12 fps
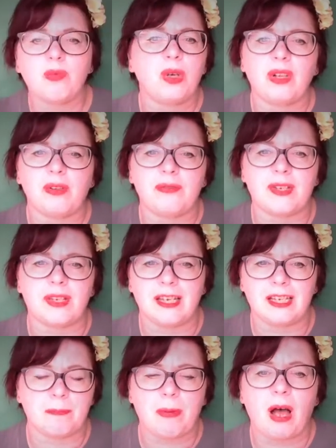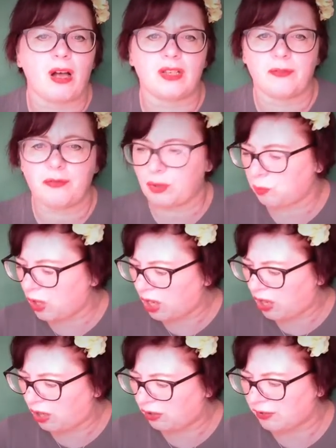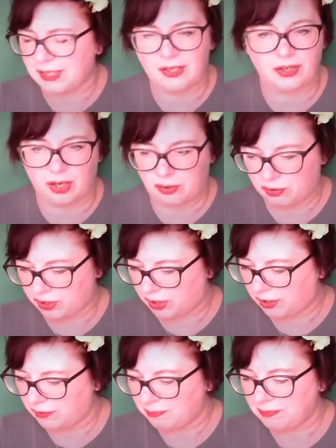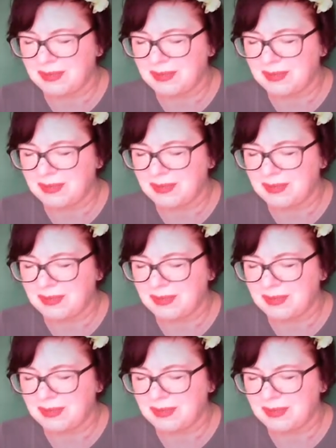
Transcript: wolves in this part of the world, he told her.